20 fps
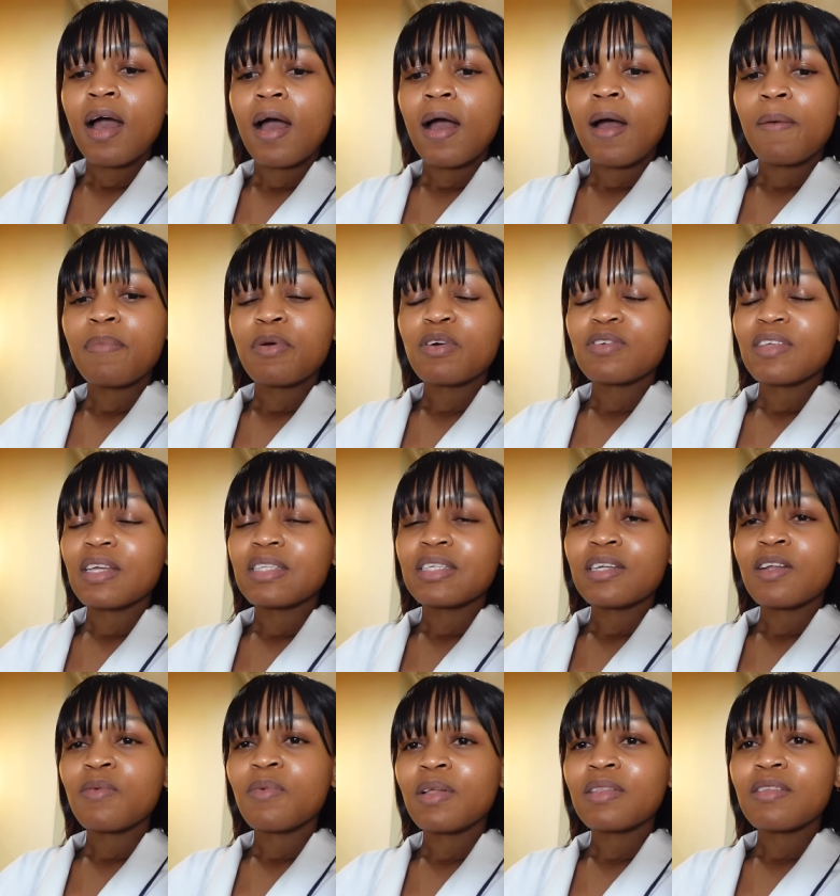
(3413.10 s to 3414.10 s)
uh, because i
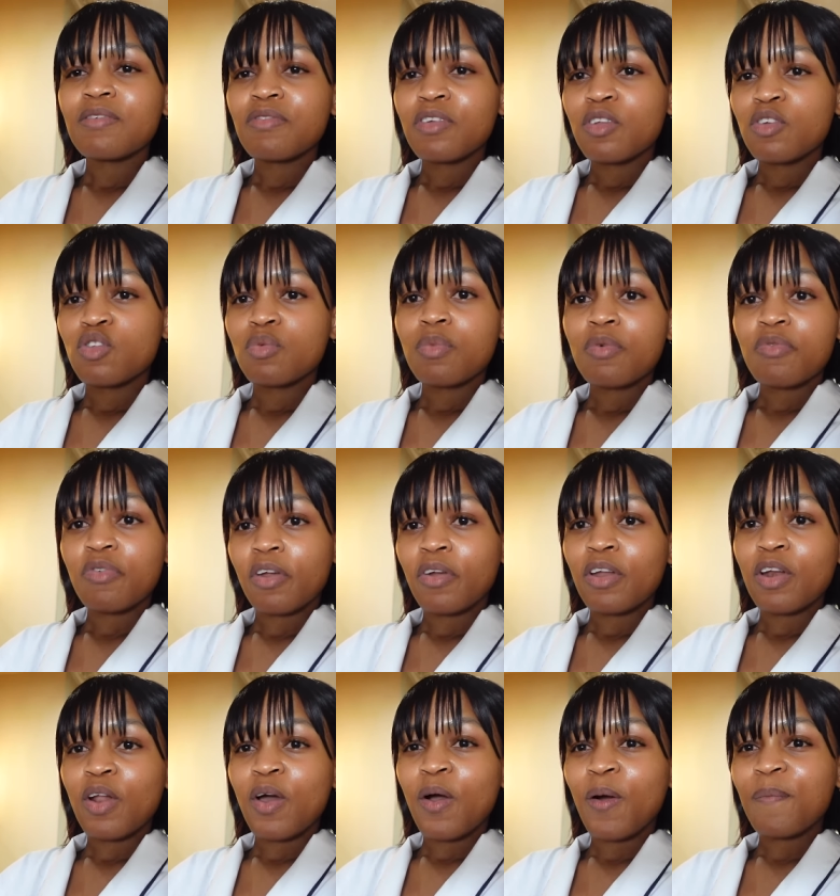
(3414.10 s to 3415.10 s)
didn't want the video to be
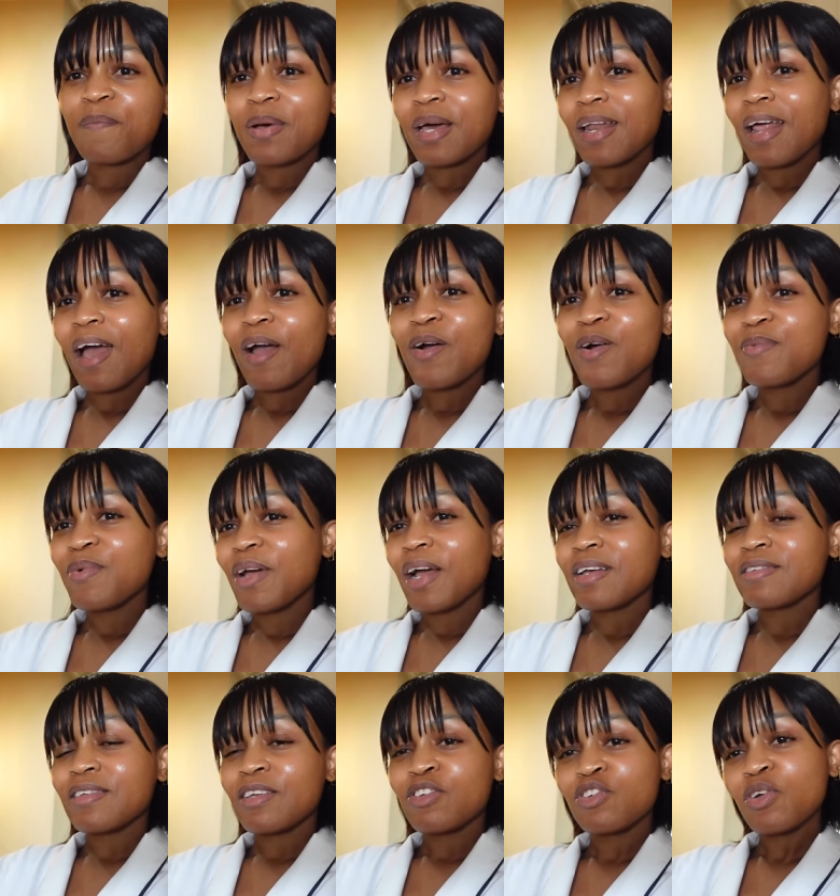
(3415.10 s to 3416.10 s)
very long but i hope you
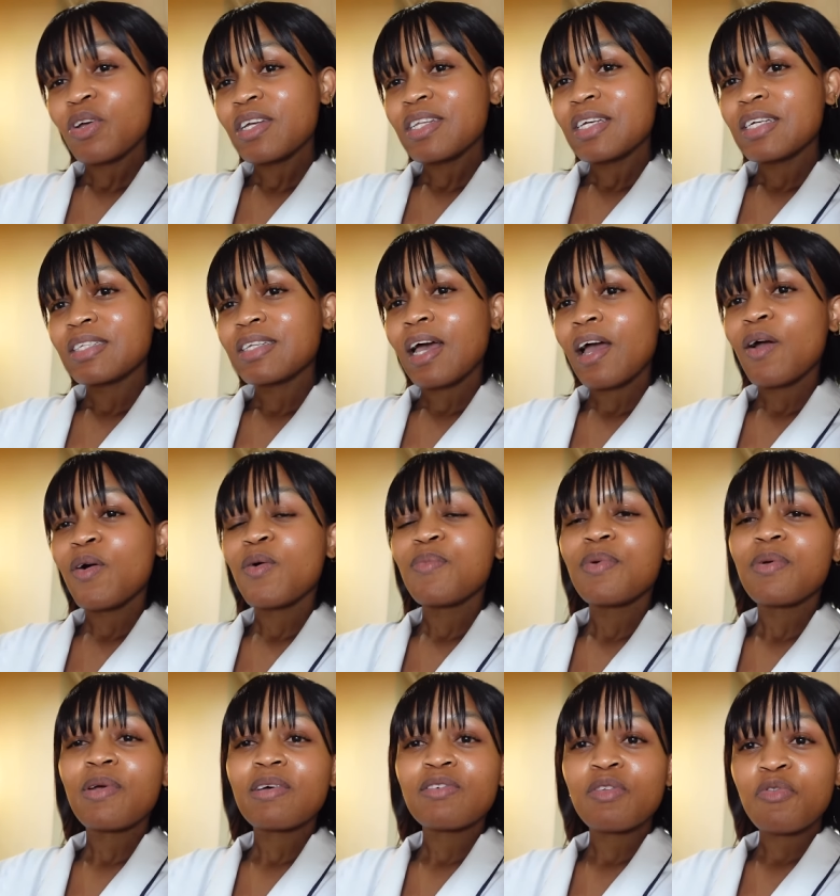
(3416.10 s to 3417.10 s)
guys enjoyed it i
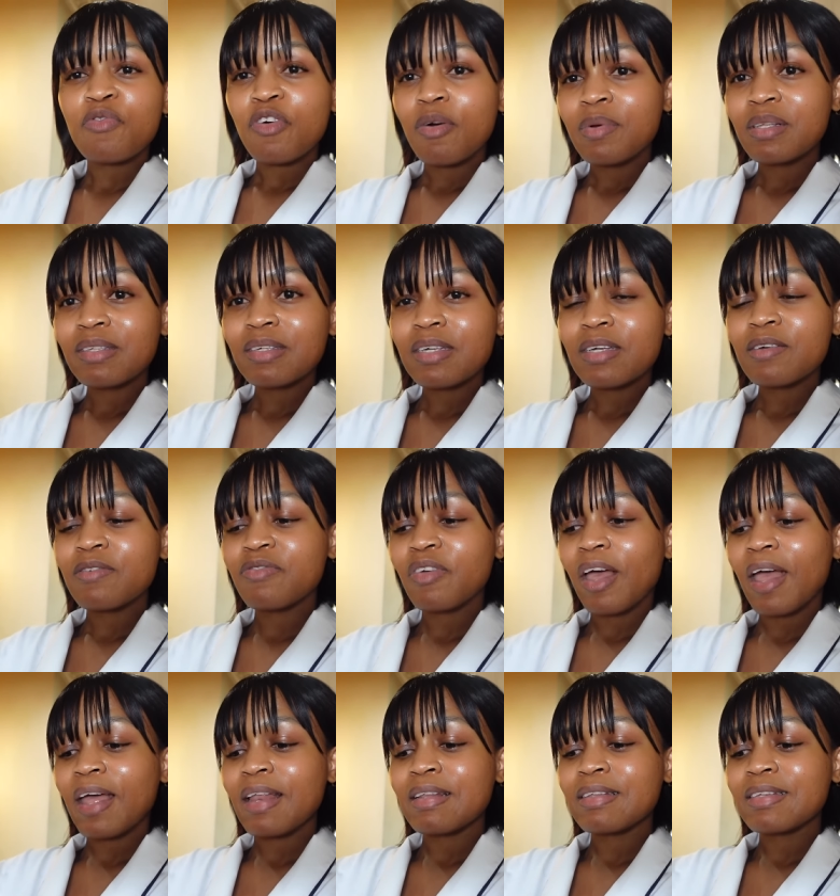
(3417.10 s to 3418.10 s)
hope it was informative
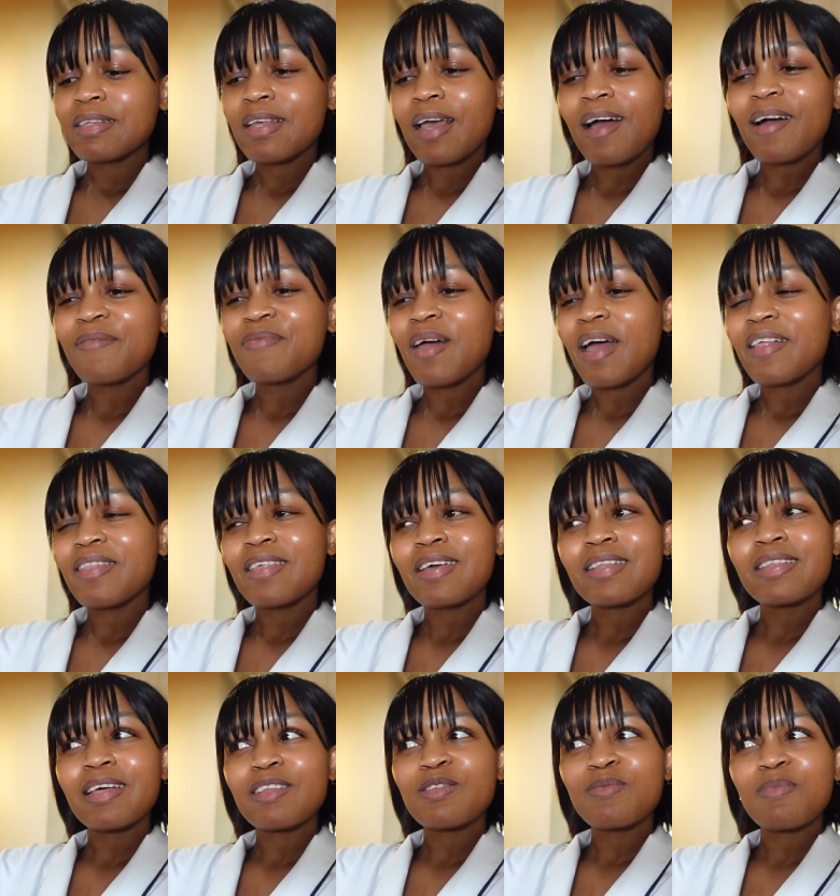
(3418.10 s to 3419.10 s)
and yeah i
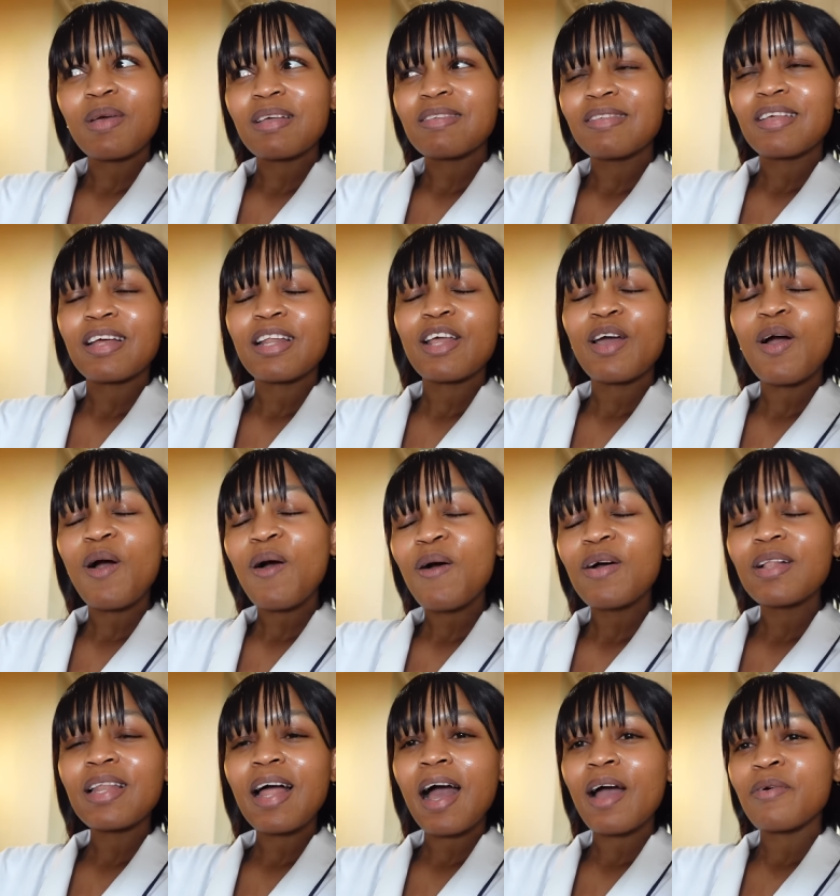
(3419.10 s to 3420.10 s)
think that's basically
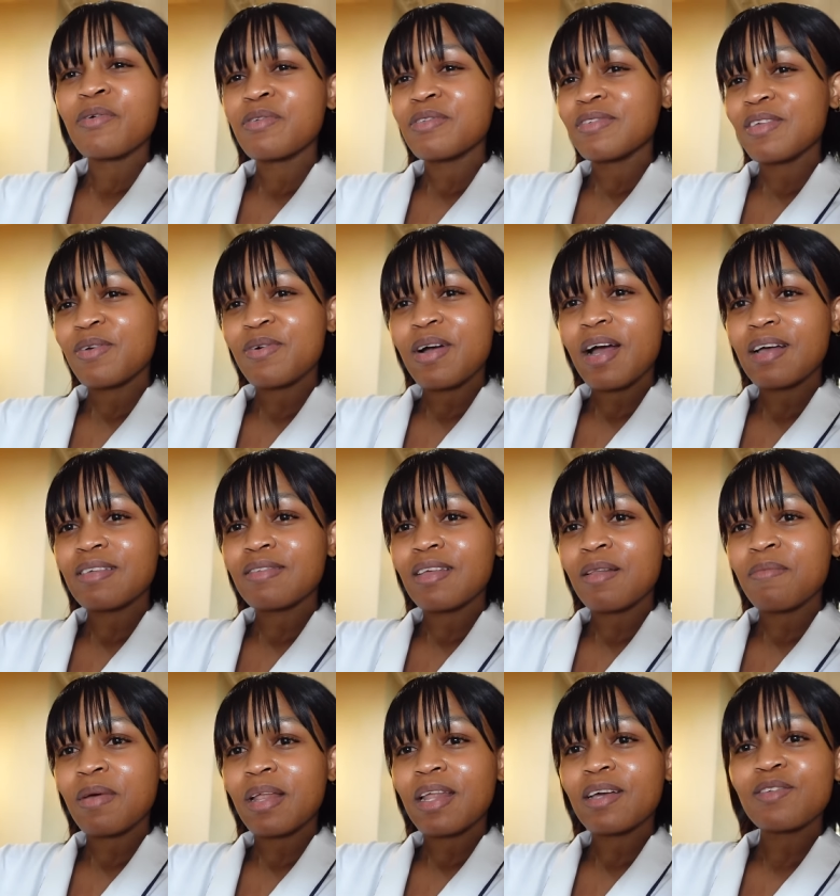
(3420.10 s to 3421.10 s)
all i will see you guys
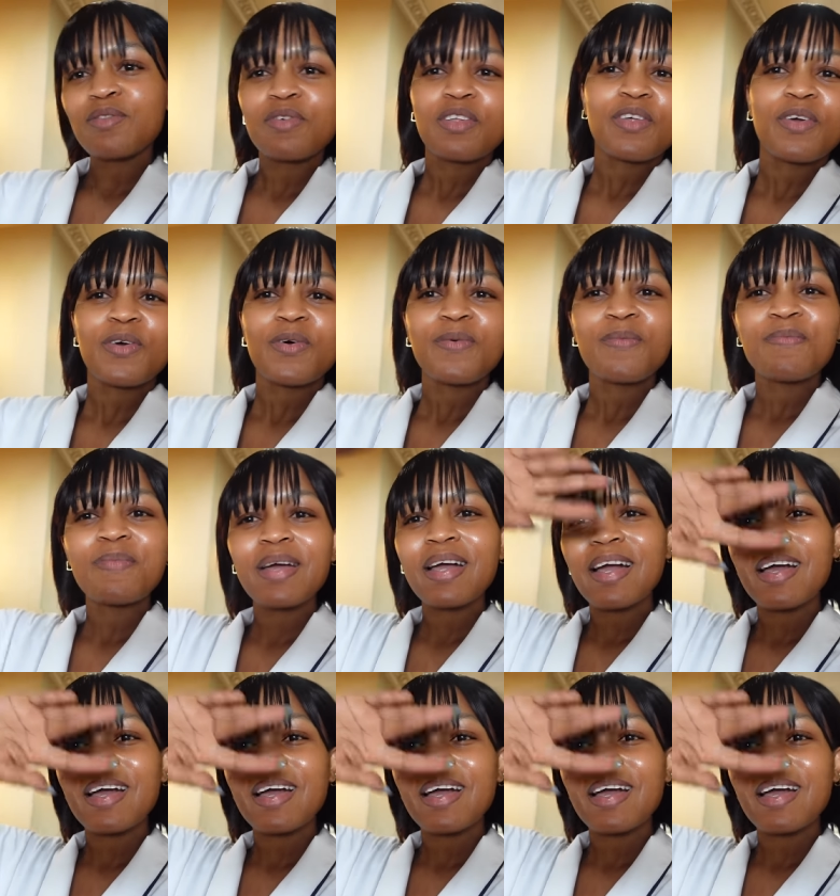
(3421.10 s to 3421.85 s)
in my next video bye